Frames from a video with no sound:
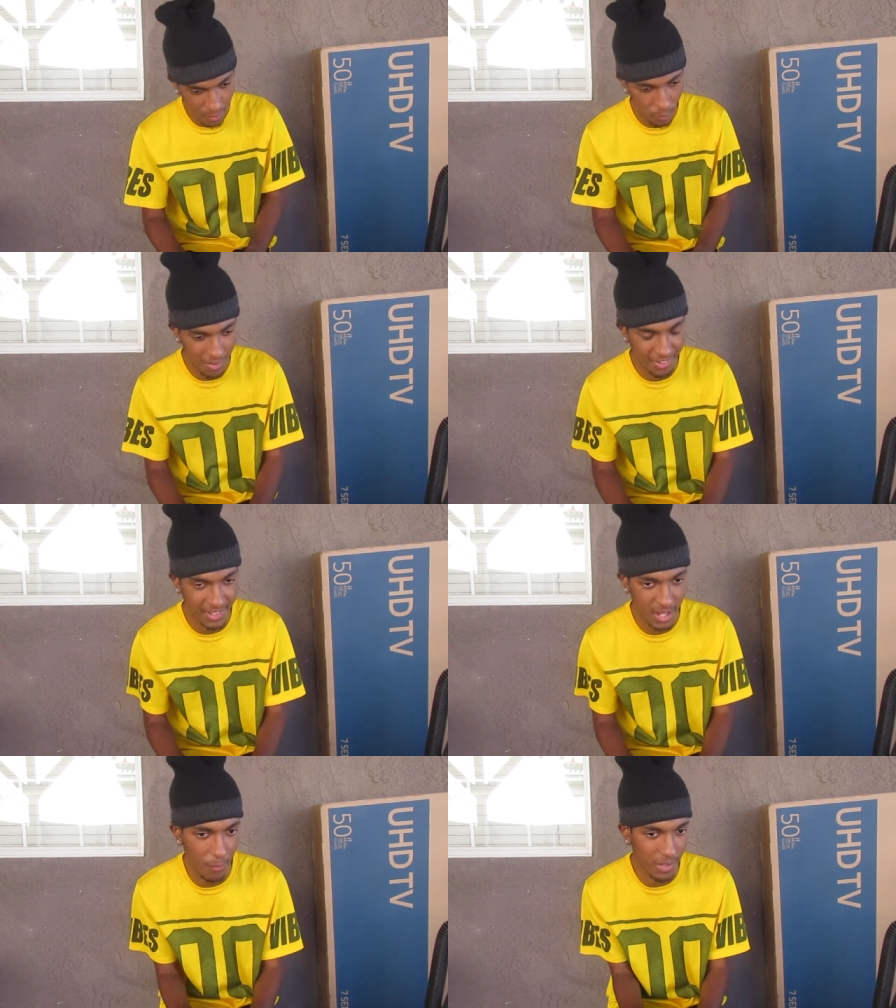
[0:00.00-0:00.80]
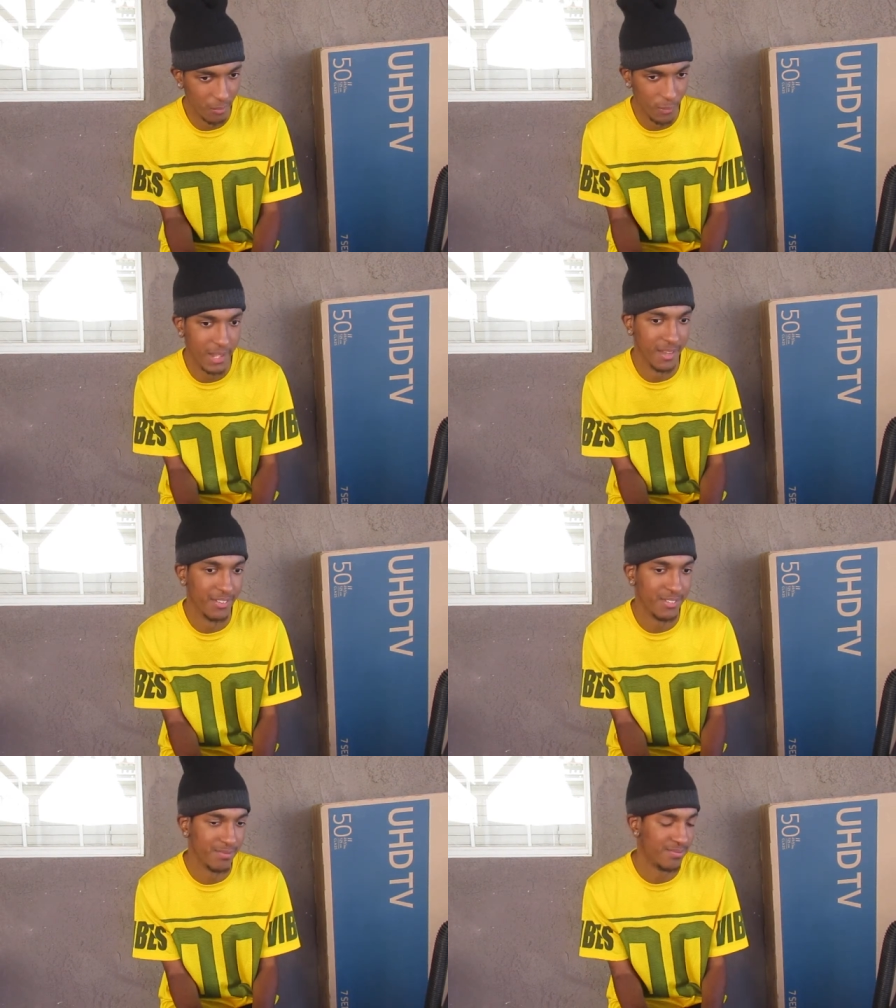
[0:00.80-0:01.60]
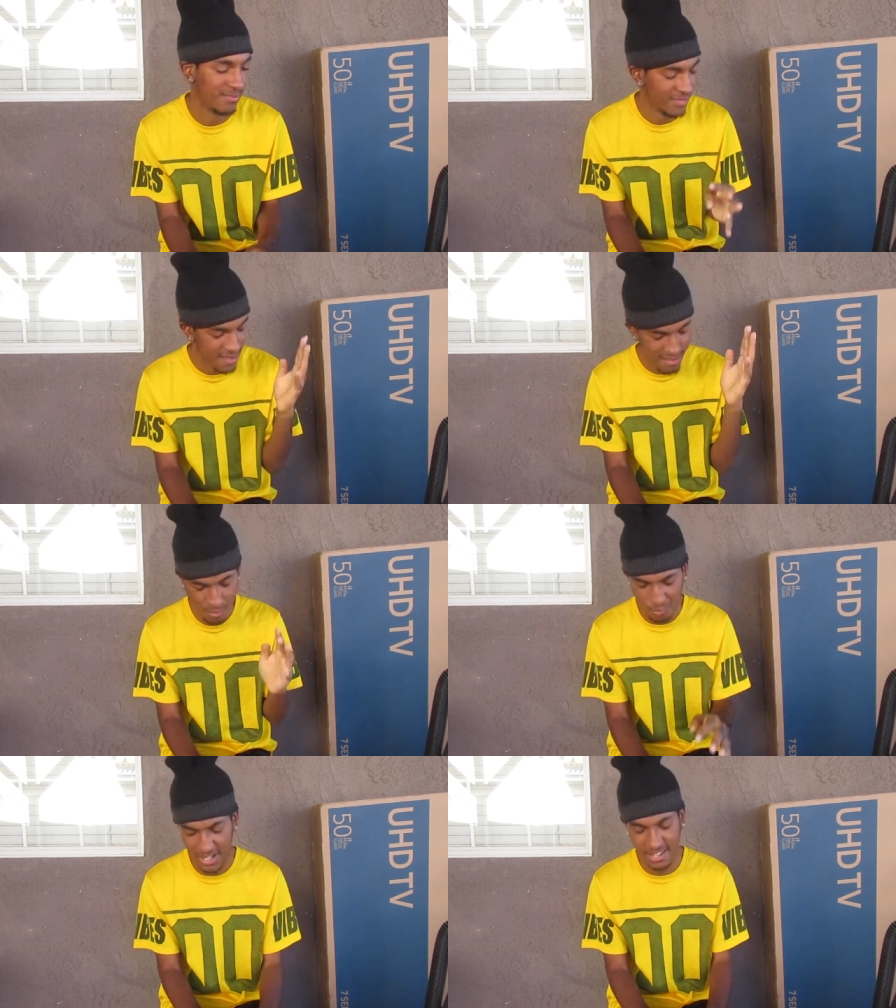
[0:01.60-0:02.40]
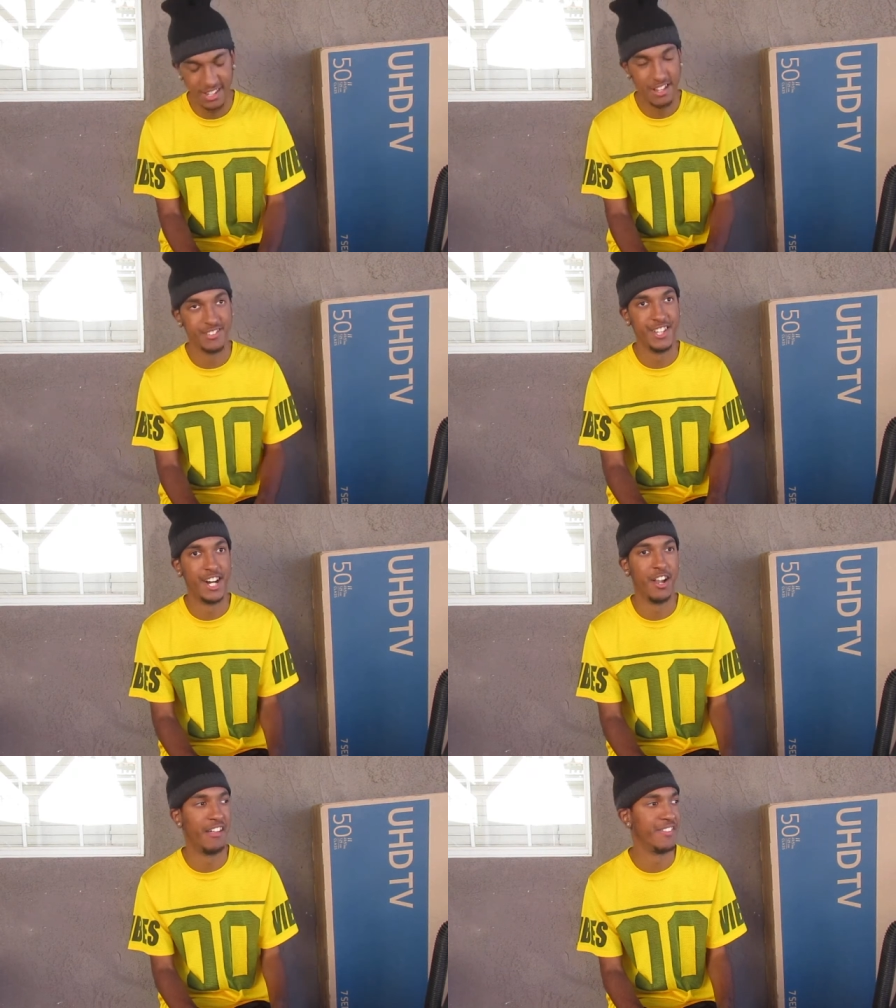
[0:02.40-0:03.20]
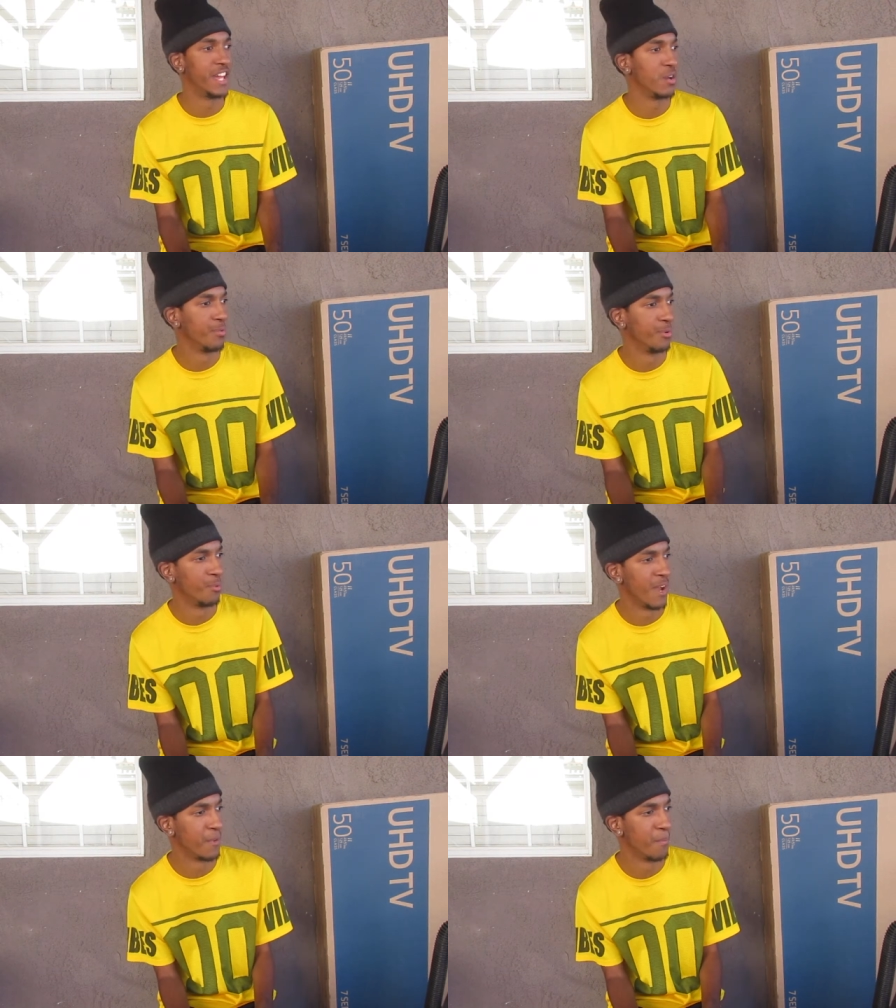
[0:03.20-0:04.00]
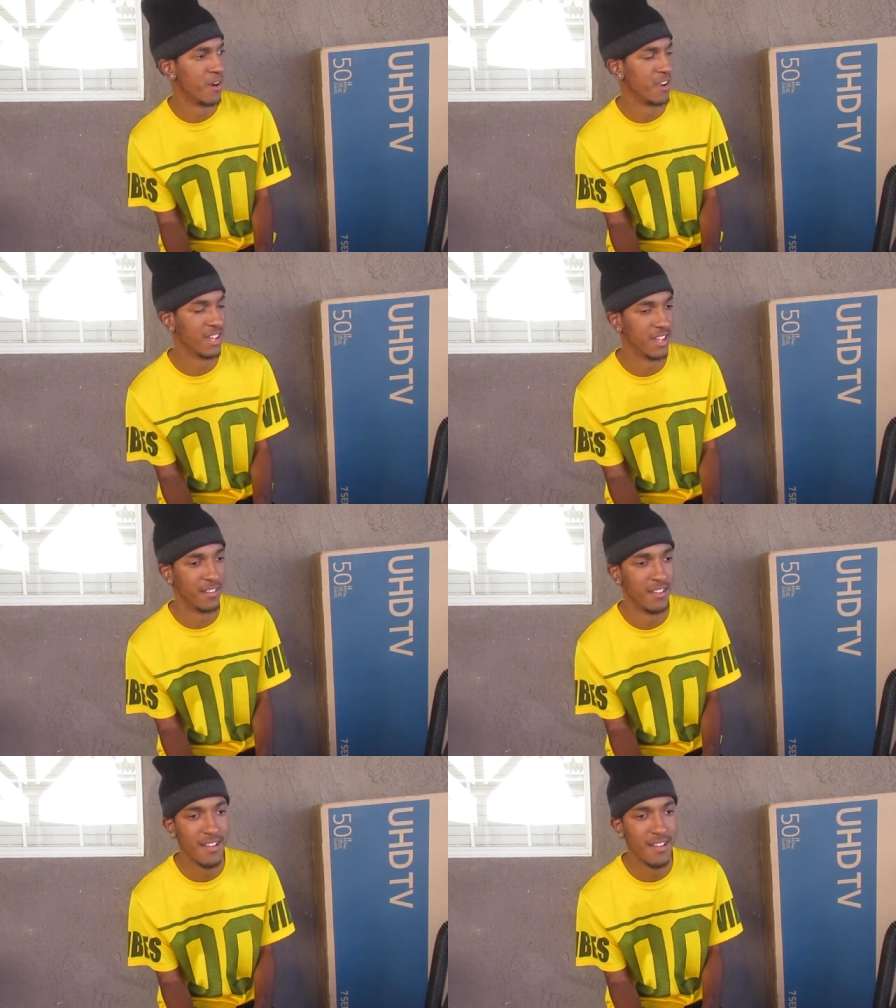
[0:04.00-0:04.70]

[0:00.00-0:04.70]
Once again, we, we get a we get a touchdown. I think it was Rex Burkhead.